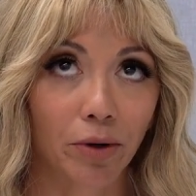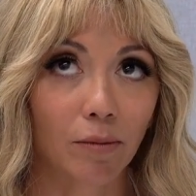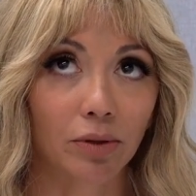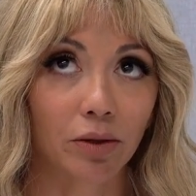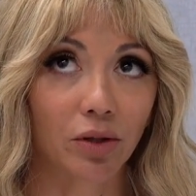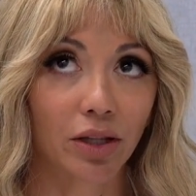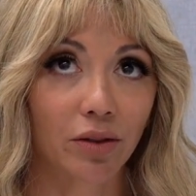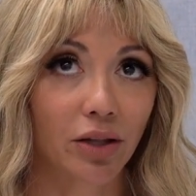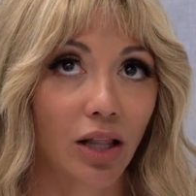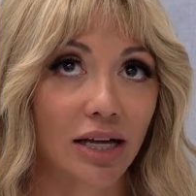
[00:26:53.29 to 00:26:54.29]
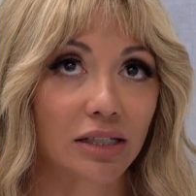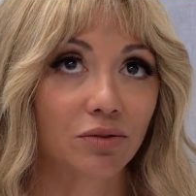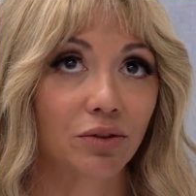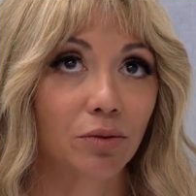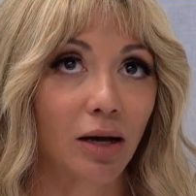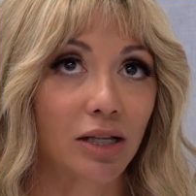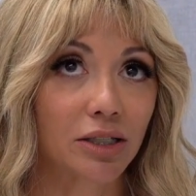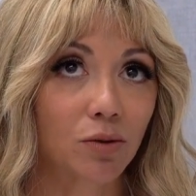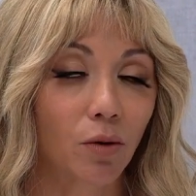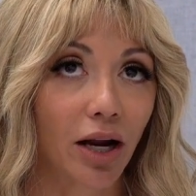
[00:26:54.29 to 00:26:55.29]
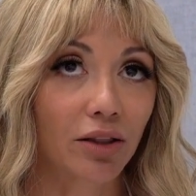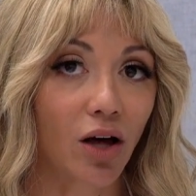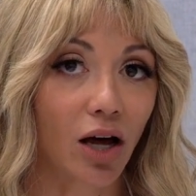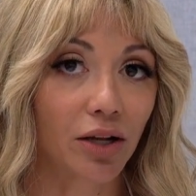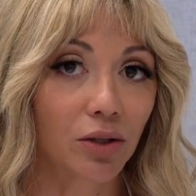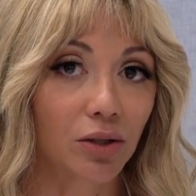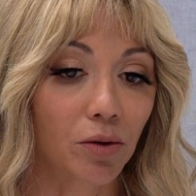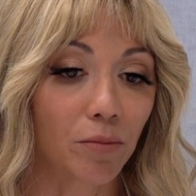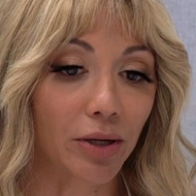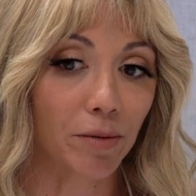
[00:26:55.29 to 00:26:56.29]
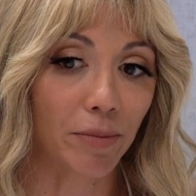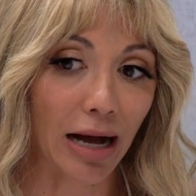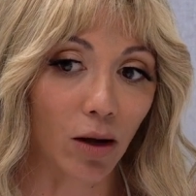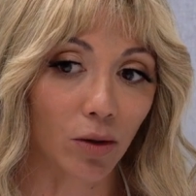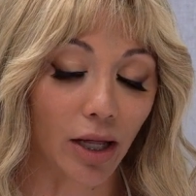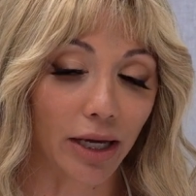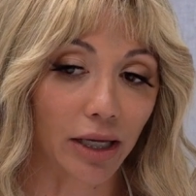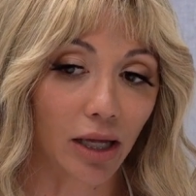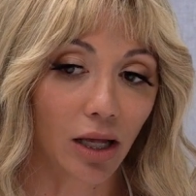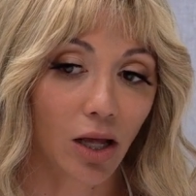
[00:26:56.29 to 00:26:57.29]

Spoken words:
probably within the last few months where I thought a little bit about like,